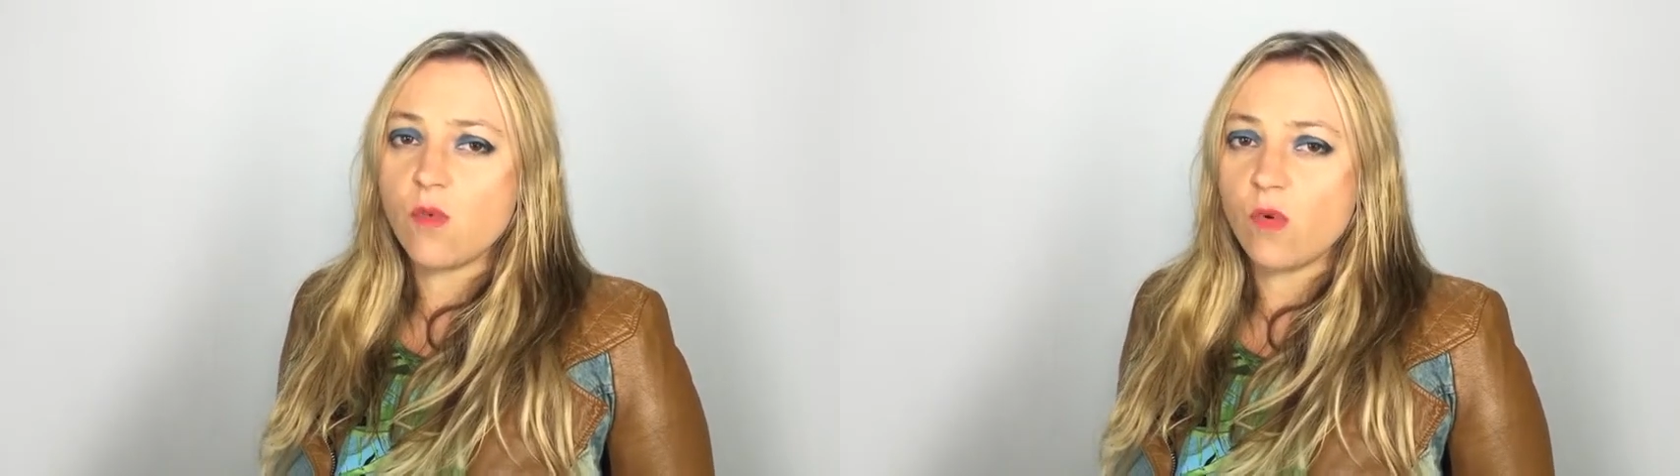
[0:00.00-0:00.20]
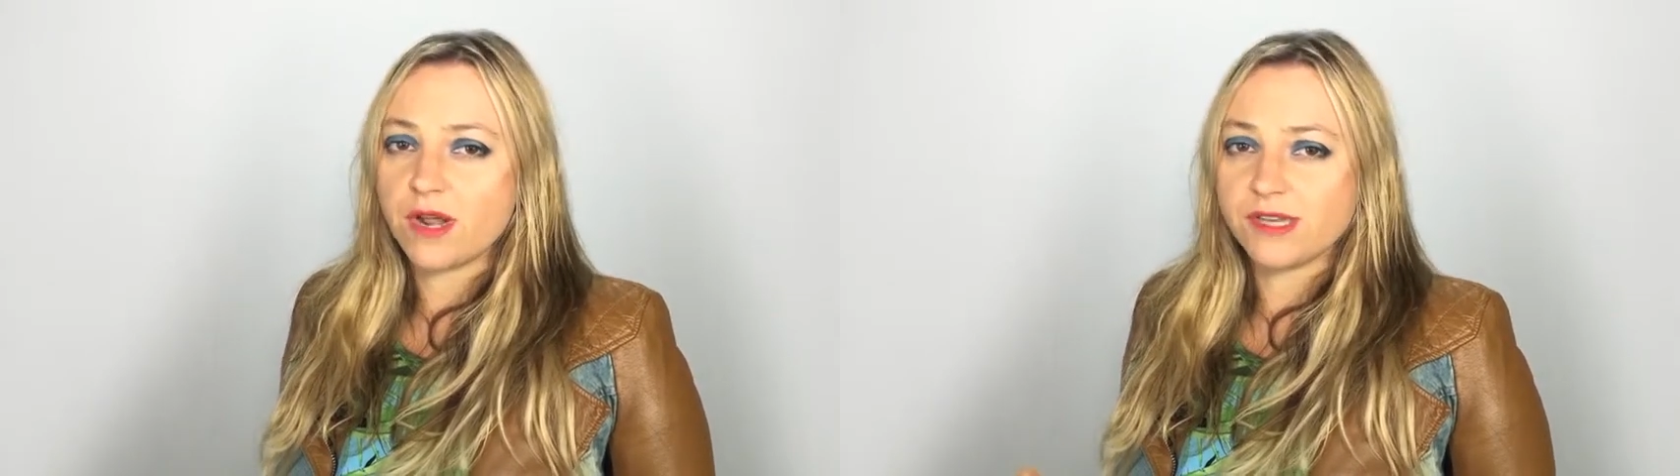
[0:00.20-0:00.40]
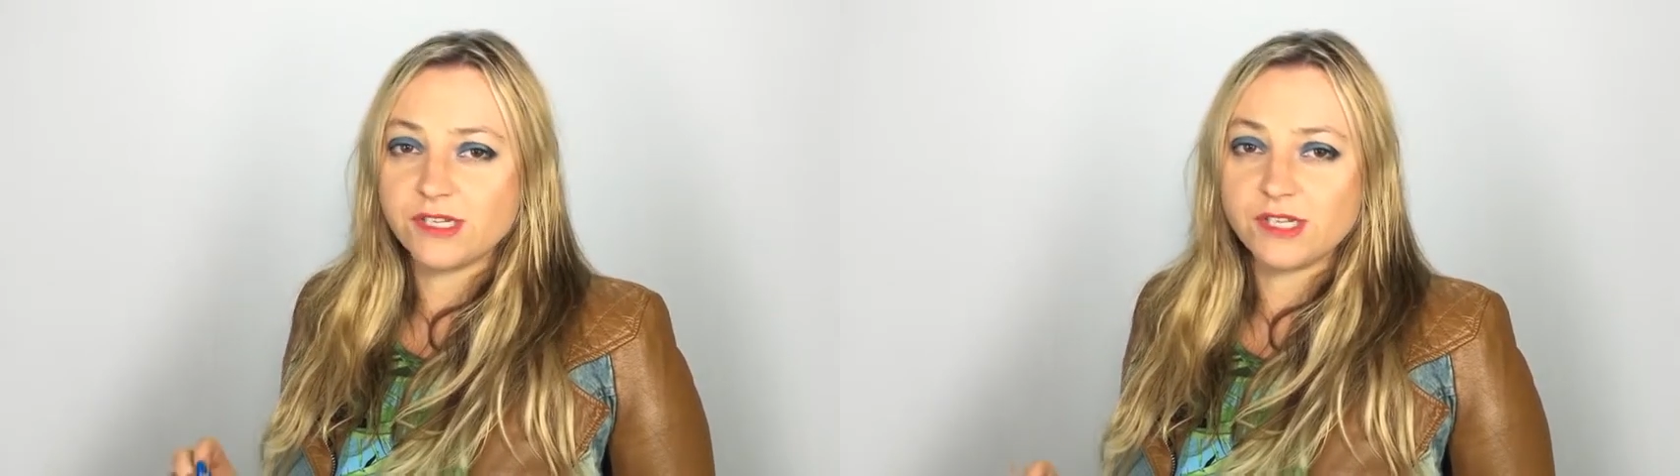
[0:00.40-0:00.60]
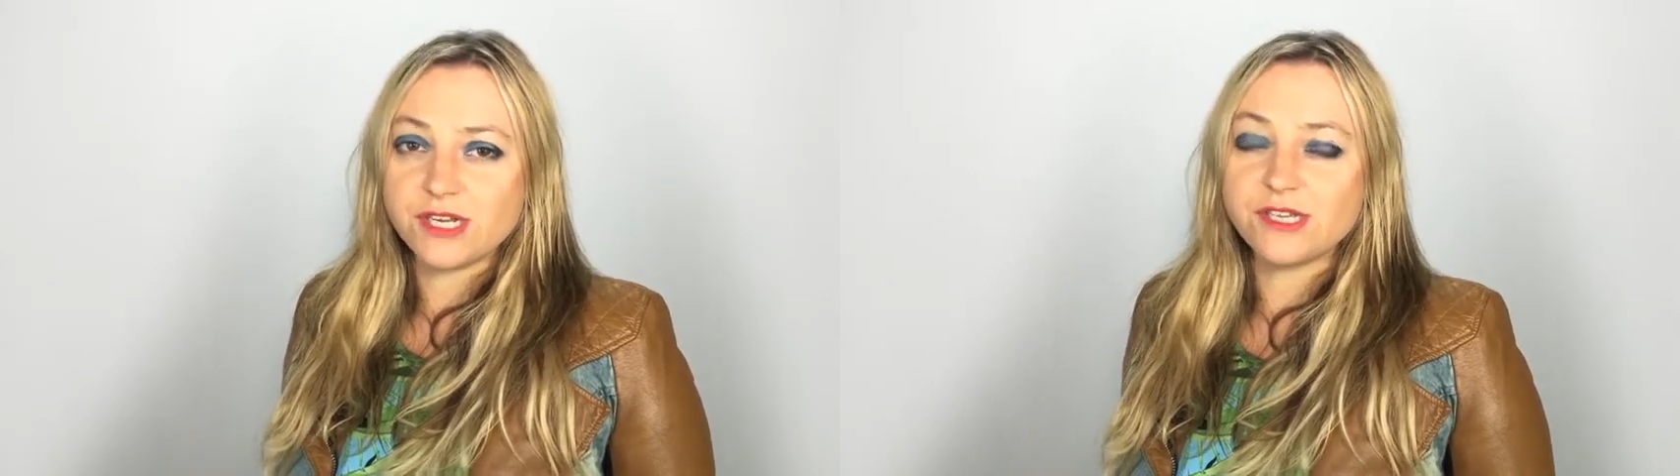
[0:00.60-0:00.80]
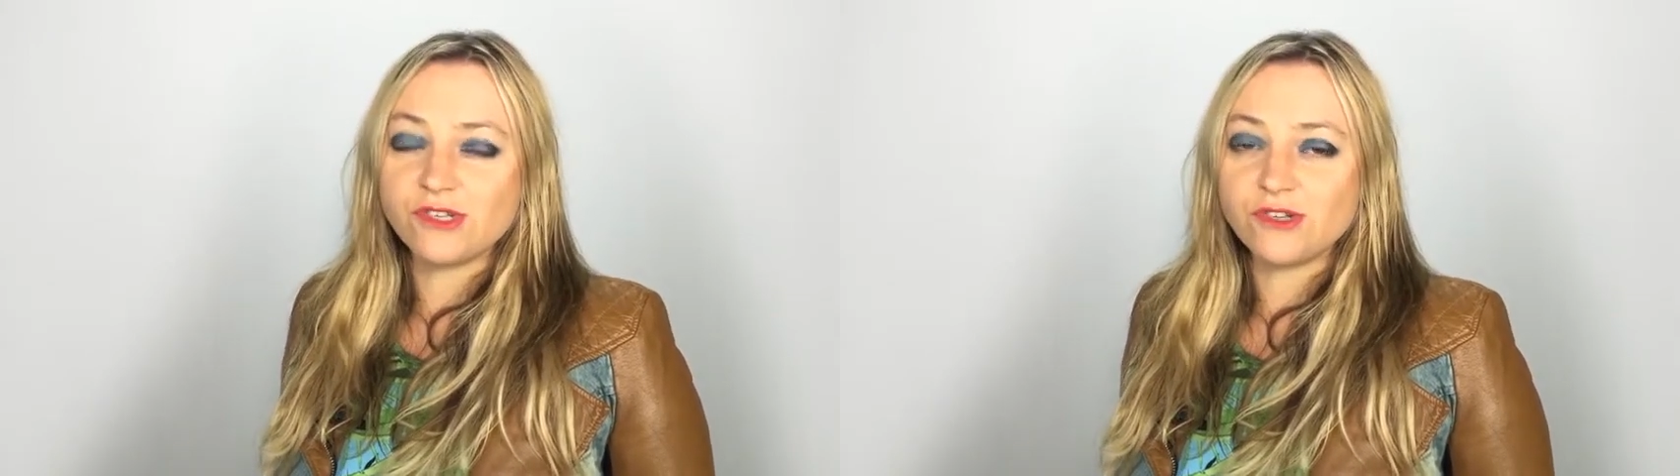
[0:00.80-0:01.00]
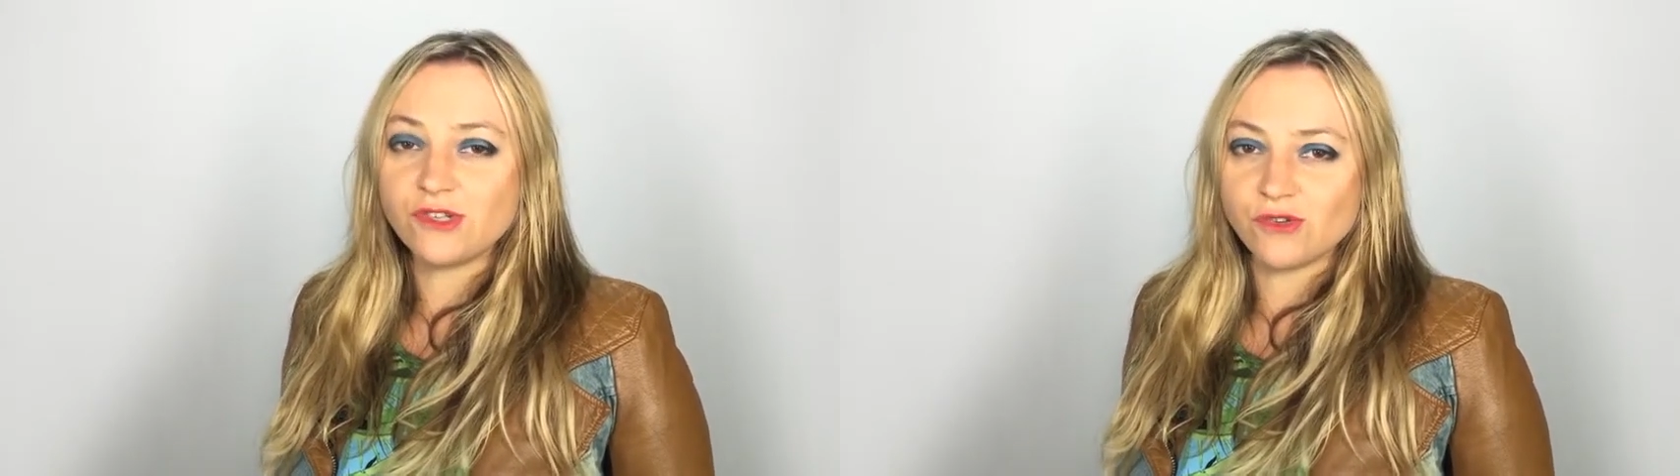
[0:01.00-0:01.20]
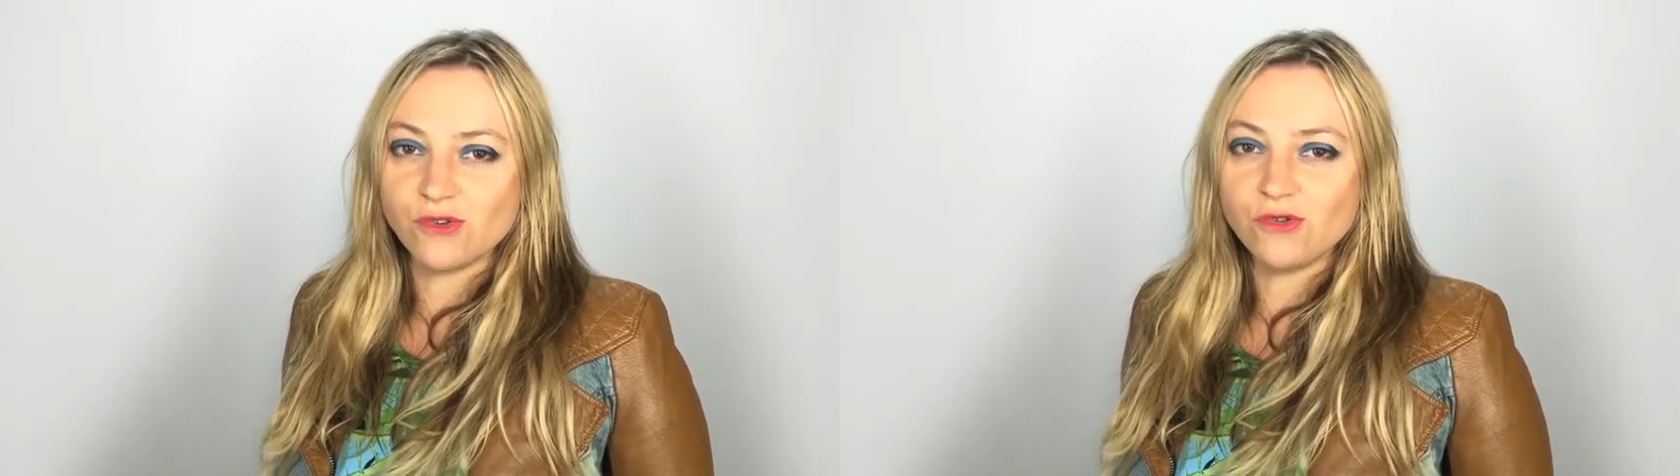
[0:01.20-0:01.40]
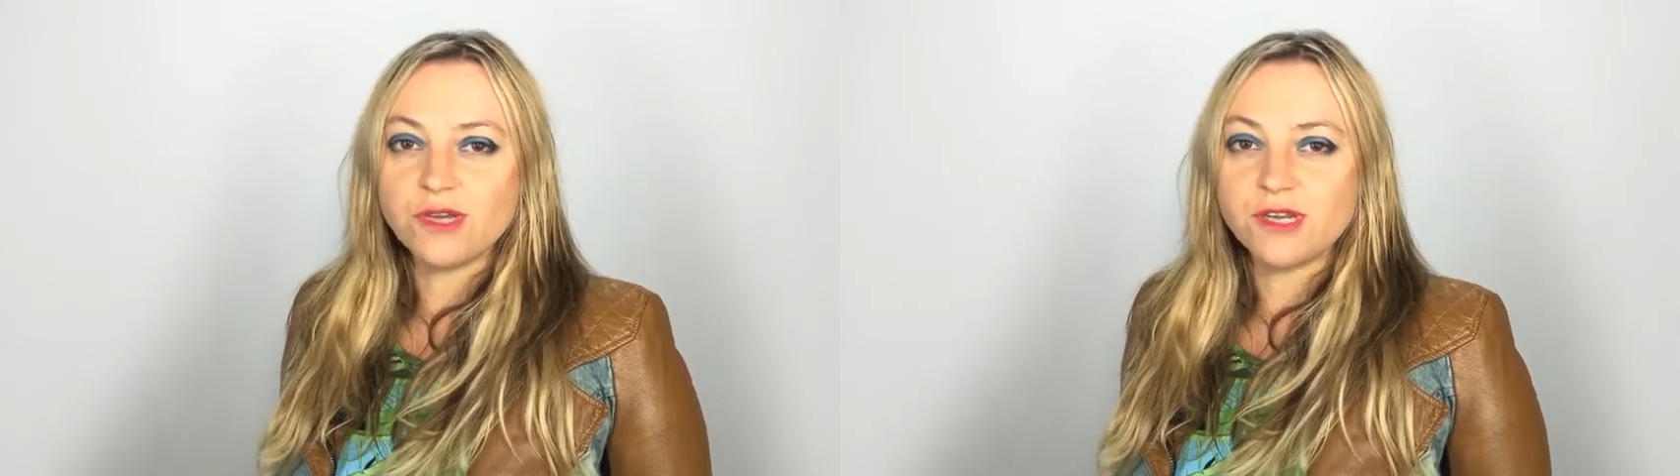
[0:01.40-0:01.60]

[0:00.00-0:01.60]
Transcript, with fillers: what I suggest you do